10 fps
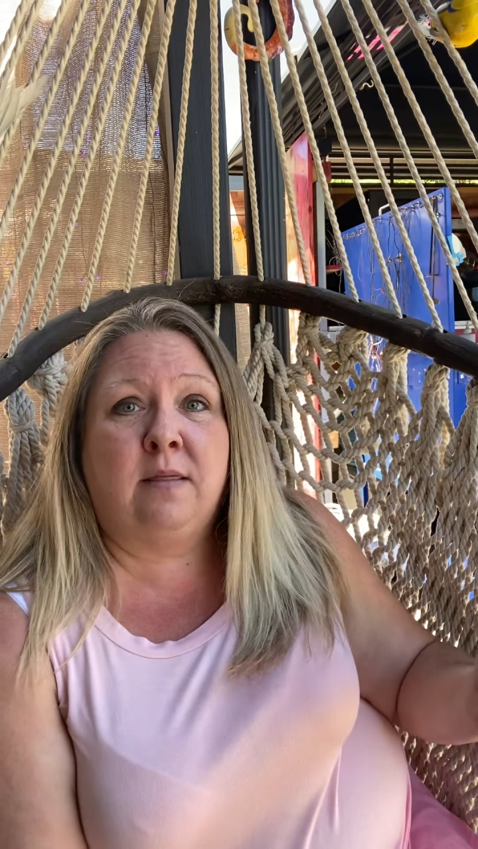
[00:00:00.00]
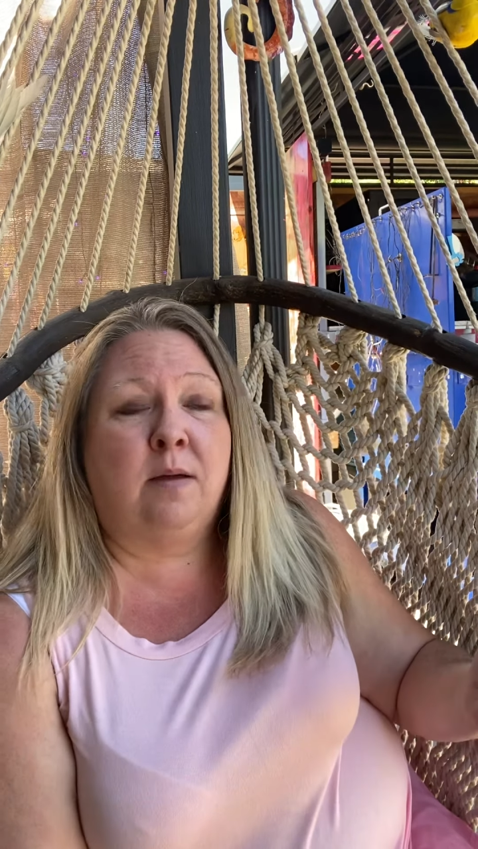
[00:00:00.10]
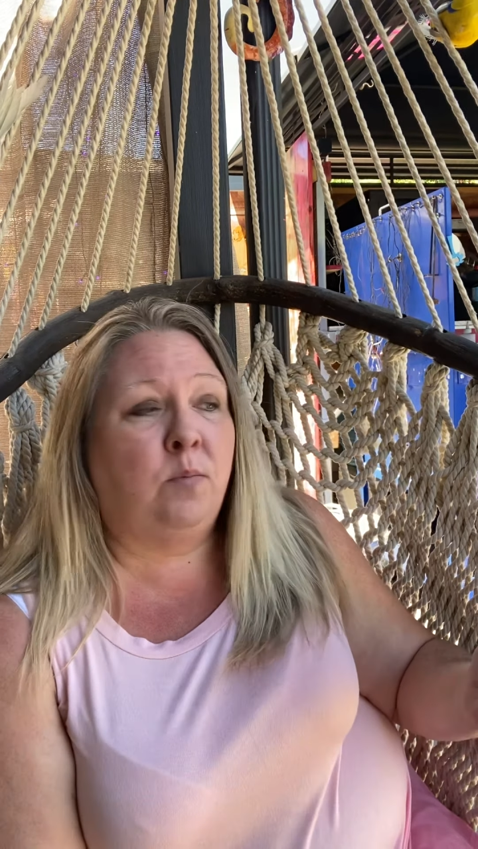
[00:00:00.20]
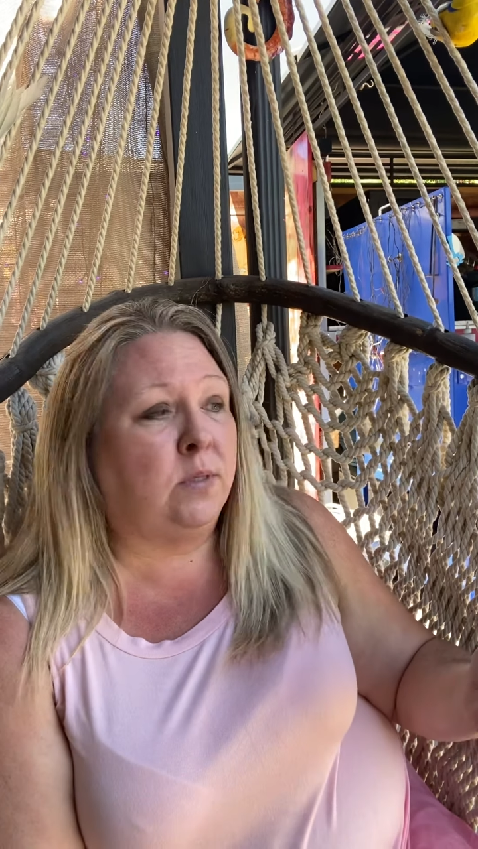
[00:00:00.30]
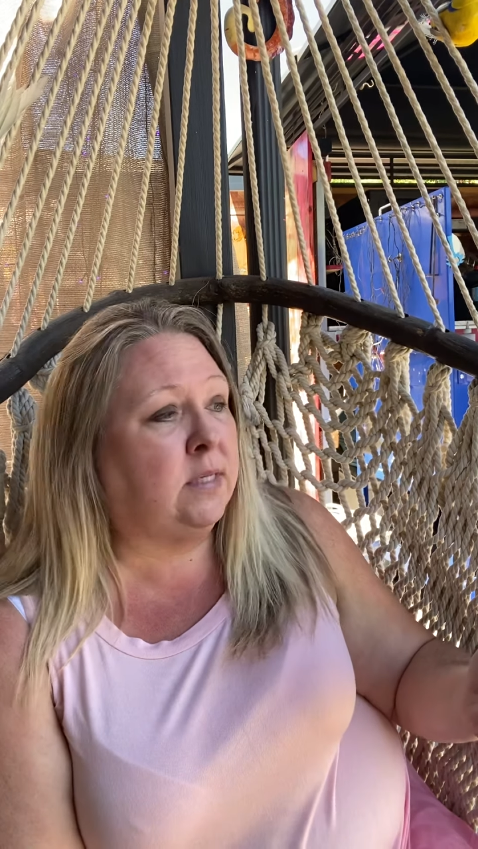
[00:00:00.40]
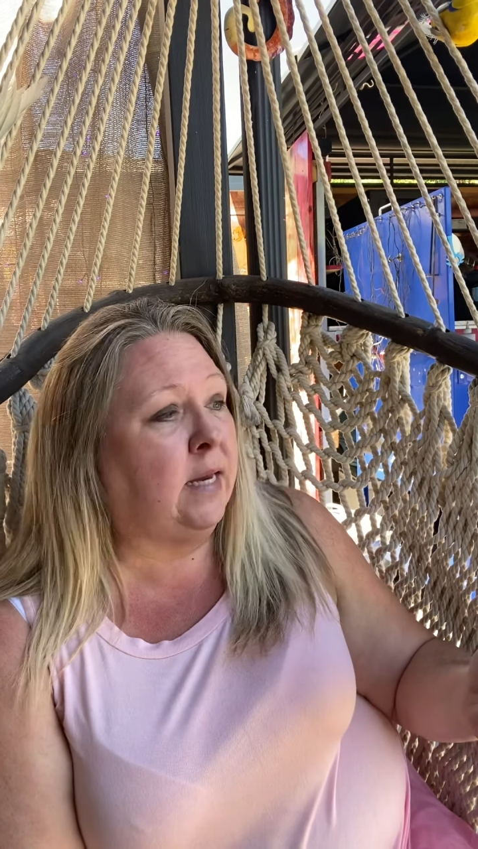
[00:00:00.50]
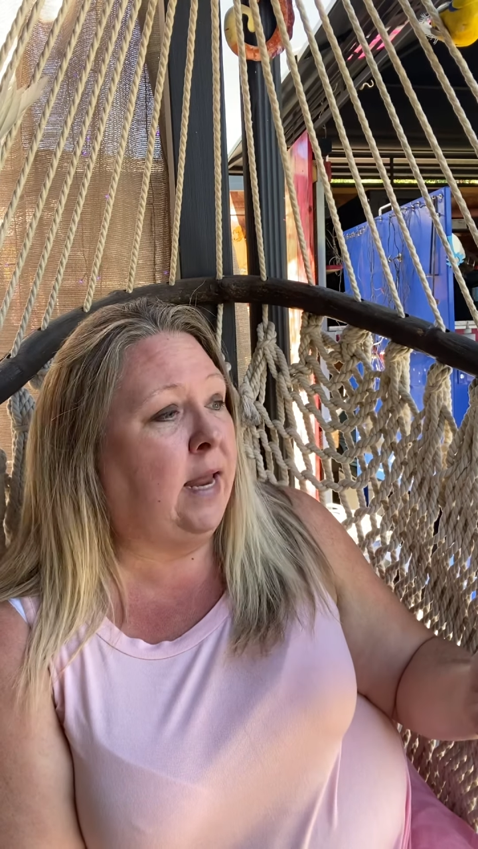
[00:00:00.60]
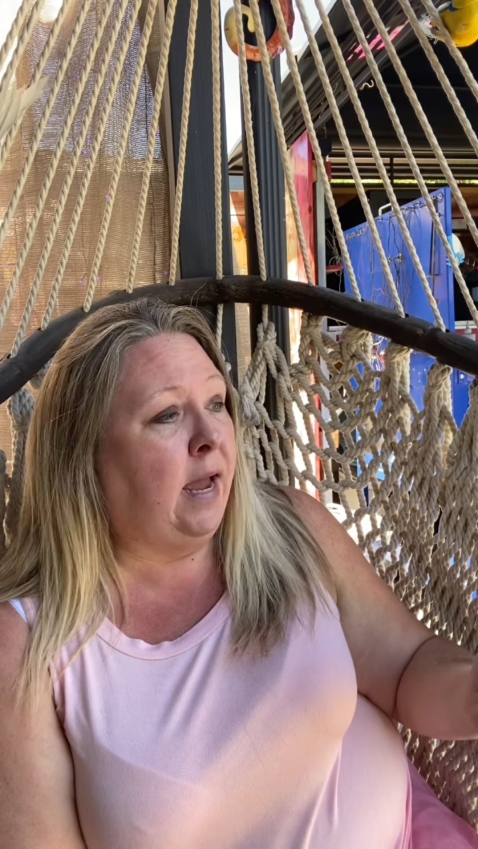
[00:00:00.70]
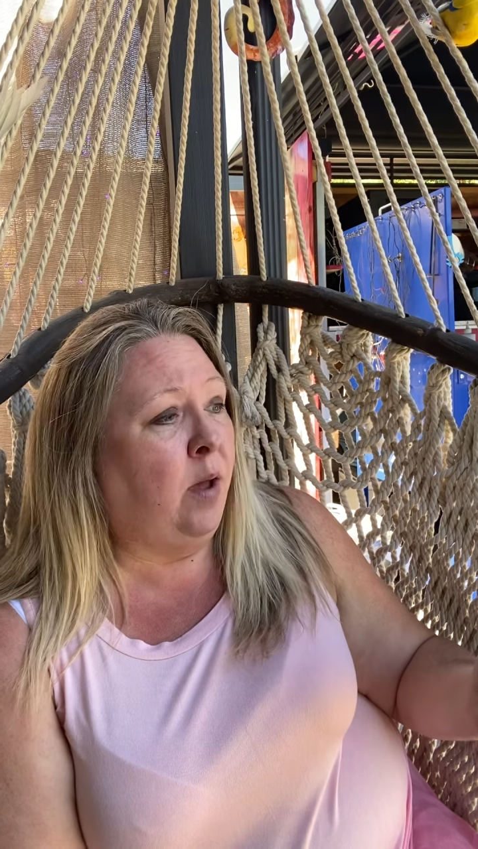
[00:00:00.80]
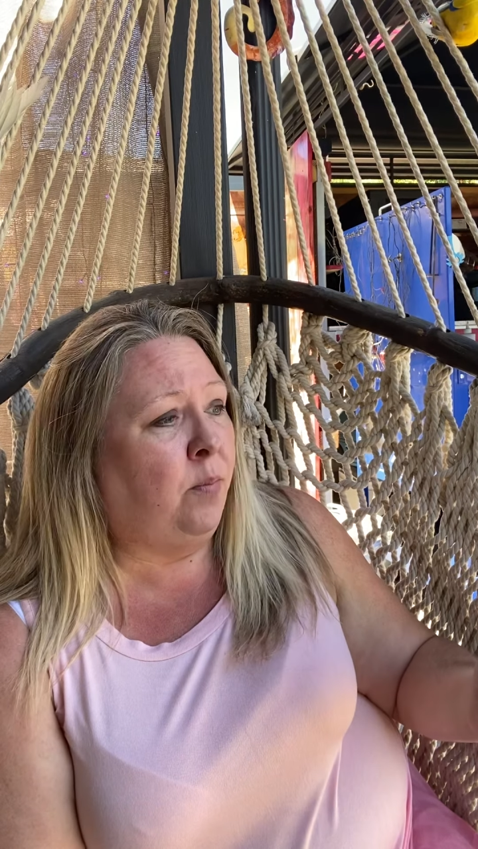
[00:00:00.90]
them what's going to
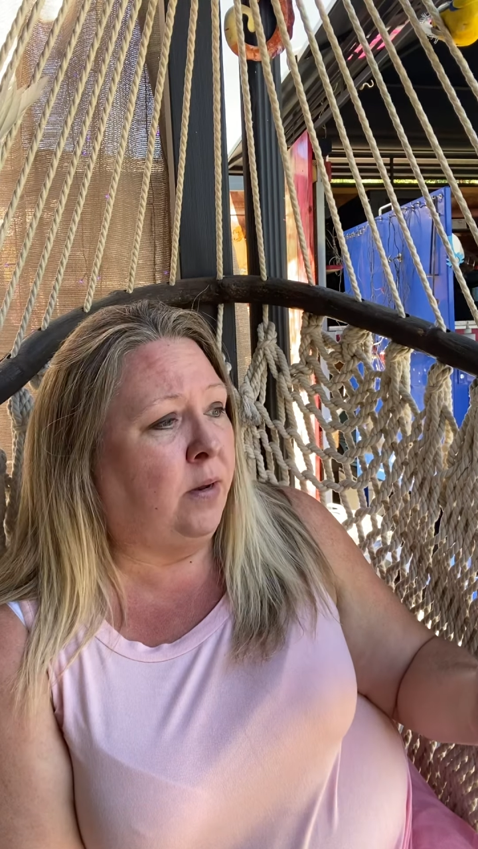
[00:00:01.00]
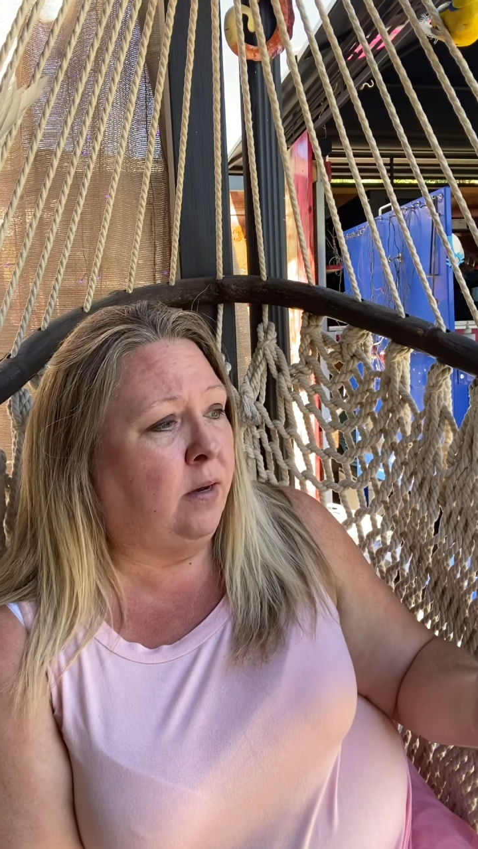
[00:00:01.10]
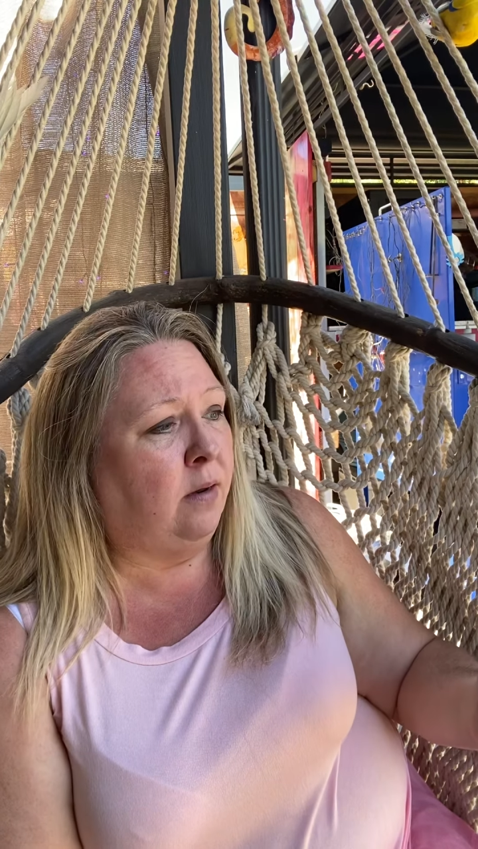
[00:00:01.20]
happen.